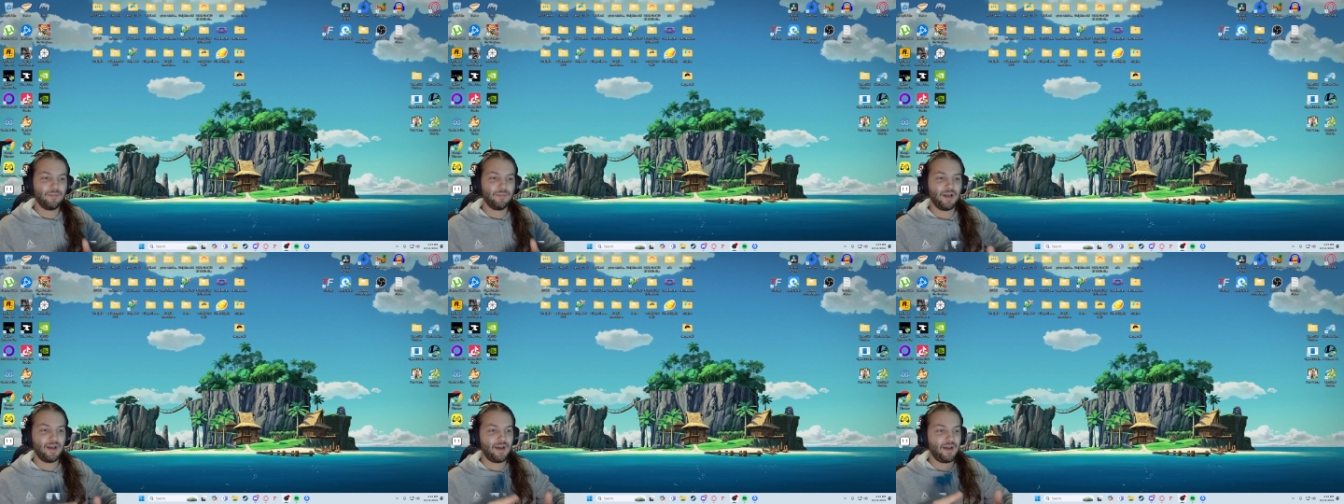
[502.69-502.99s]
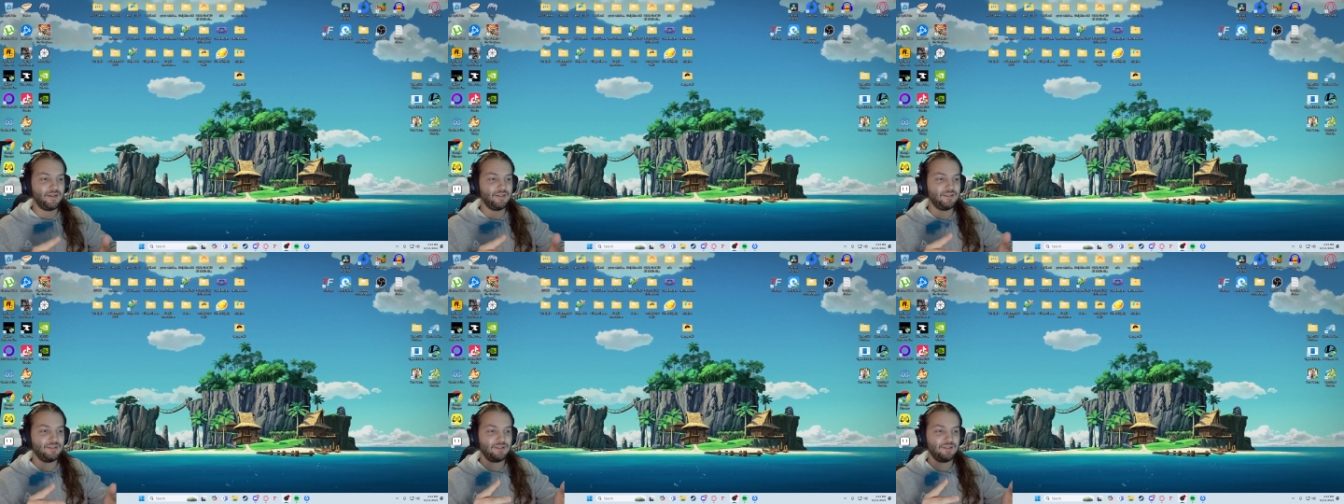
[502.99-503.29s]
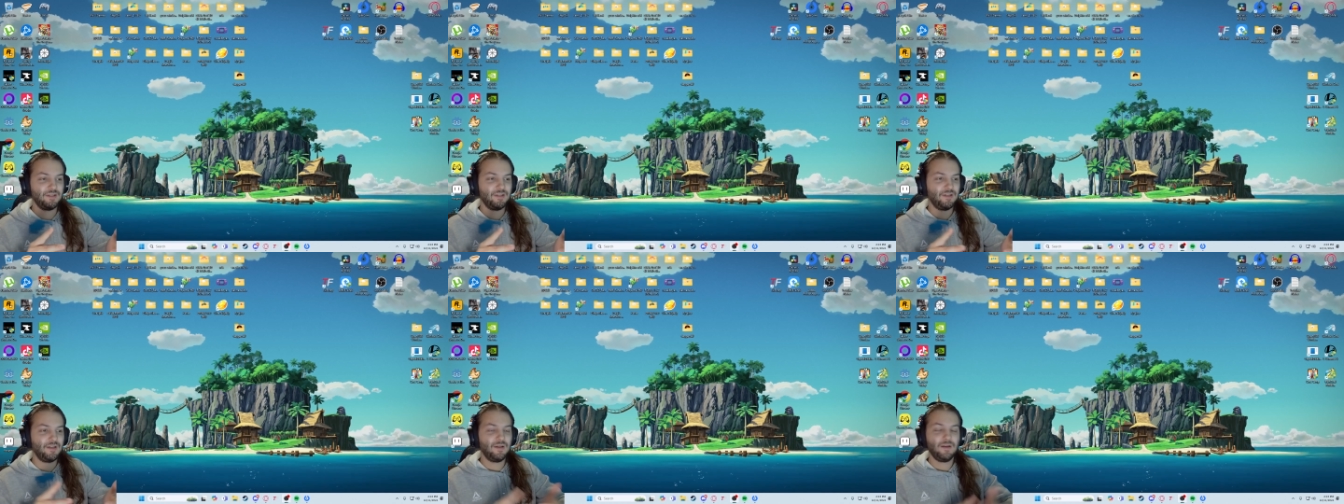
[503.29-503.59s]
hacks,
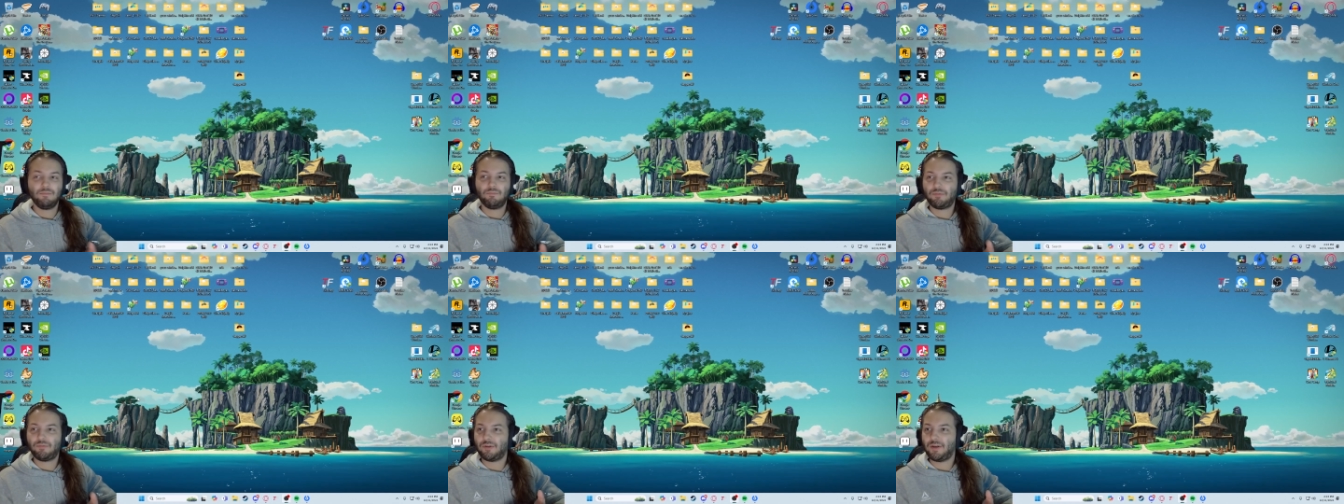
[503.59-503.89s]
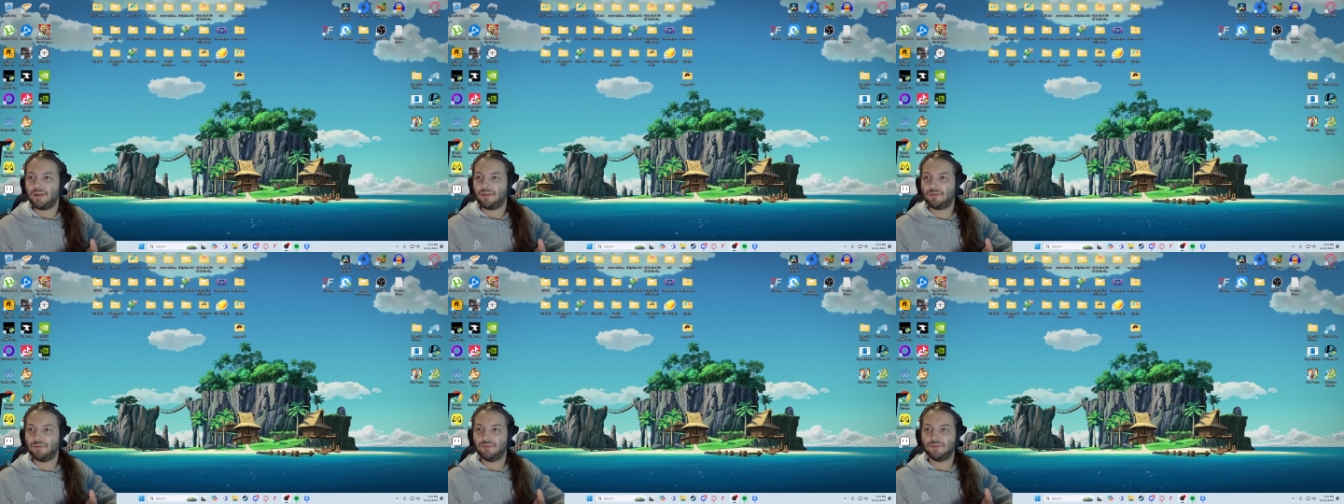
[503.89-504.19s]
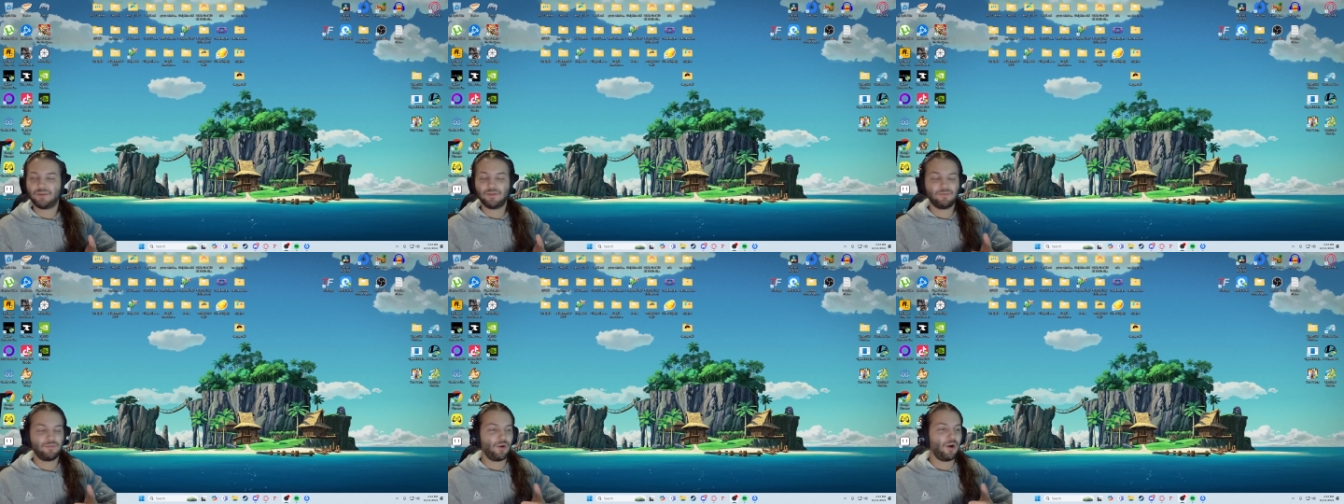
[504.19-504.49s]

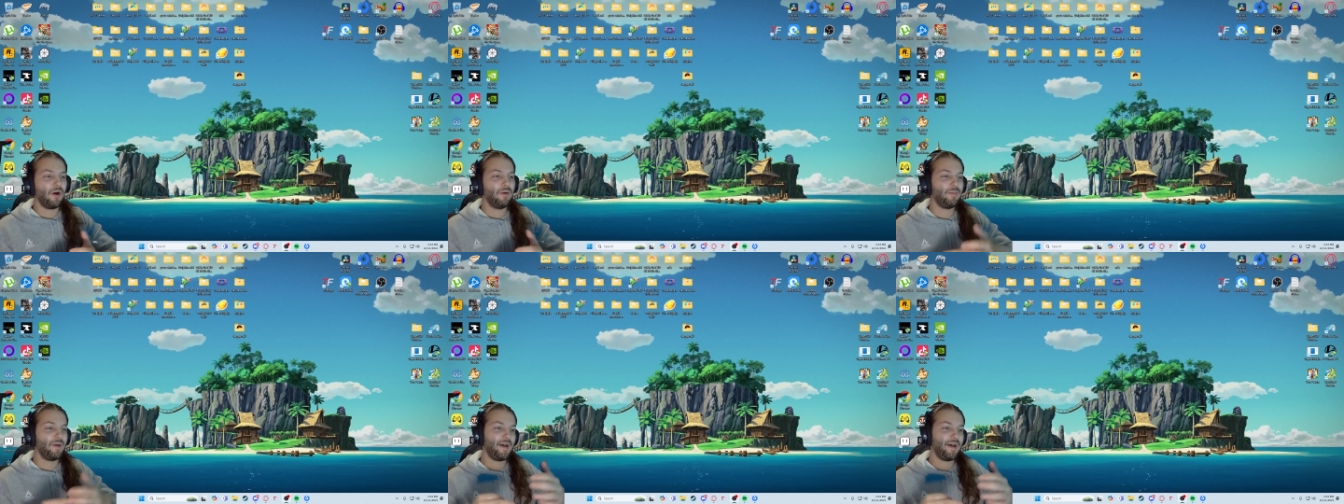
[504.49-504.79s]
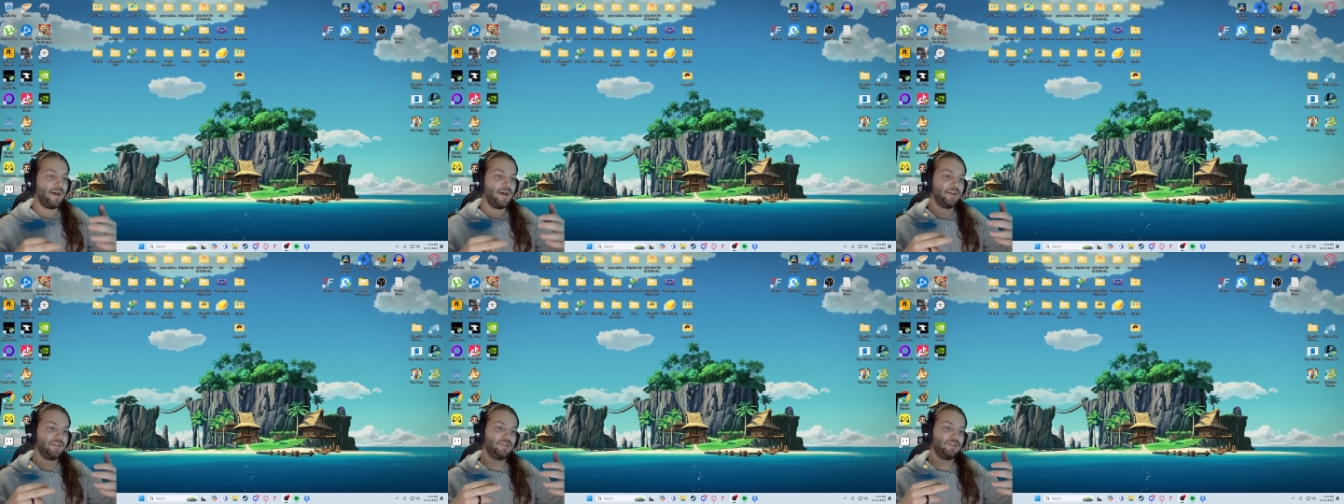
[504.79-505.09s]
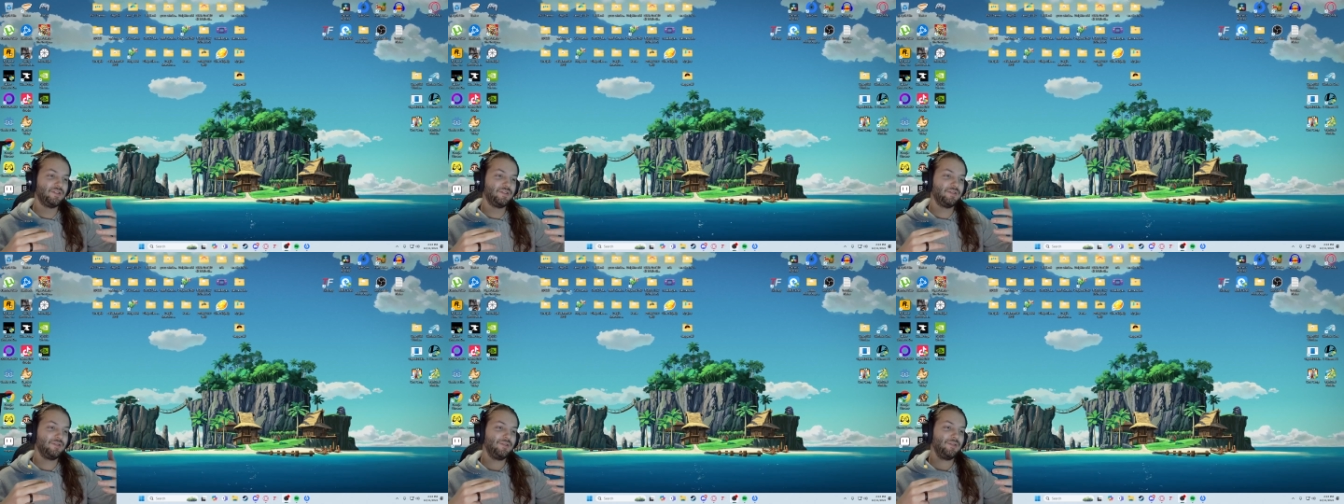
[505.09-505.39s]
playthroughs of ROM
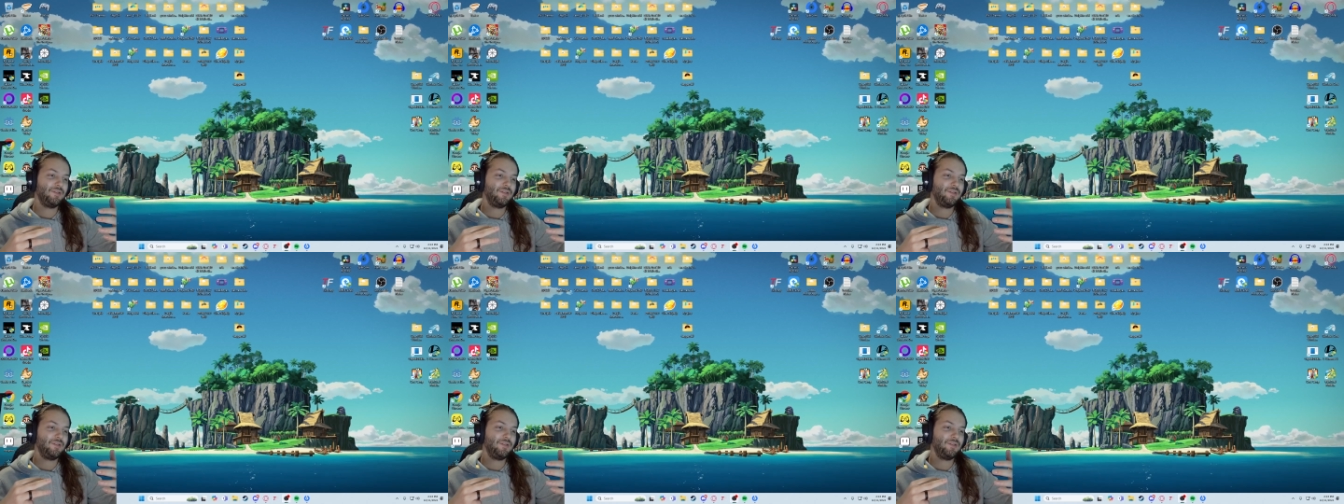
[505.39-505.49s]
hacks,